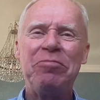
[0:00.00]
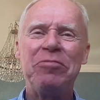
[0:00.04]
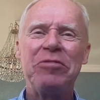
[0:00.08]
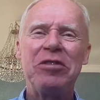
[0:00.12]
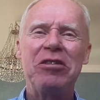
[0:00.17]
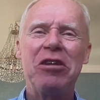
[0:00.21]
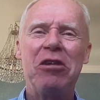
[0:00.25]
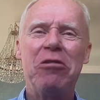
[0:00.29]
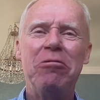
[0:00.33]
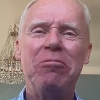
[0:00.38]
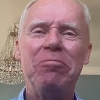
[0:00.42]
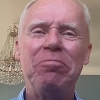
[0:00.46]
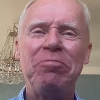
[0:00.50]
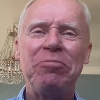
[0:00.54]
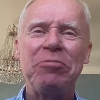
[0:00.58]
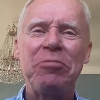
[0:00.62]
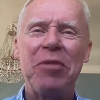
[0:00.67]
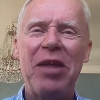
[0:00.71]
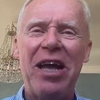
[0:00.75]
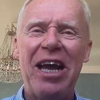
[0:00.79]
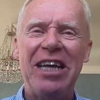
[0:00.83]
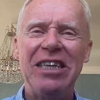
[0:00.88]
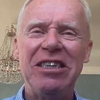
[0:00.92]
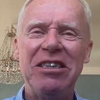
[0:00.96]
So,
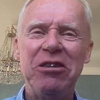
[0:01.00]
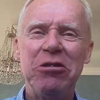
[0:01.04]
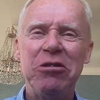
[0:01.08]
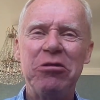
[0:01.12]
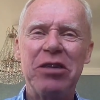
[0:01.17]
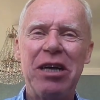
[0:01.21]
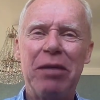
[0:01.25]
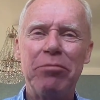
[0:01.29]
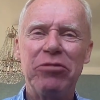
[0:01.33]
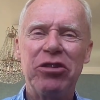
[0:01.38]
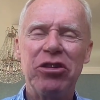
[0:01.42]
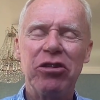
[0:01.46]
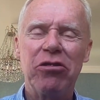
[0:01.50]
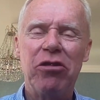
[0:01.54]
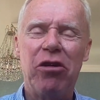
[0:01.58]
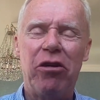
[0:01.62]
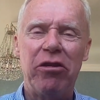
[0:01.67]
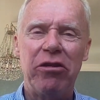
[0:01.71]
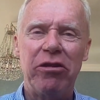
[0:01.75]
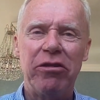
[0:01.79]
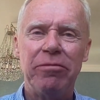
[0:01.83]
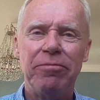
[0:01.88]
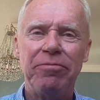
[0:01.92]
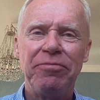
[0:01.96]
and you come to
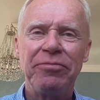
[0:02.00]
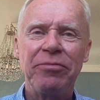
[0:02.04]
God.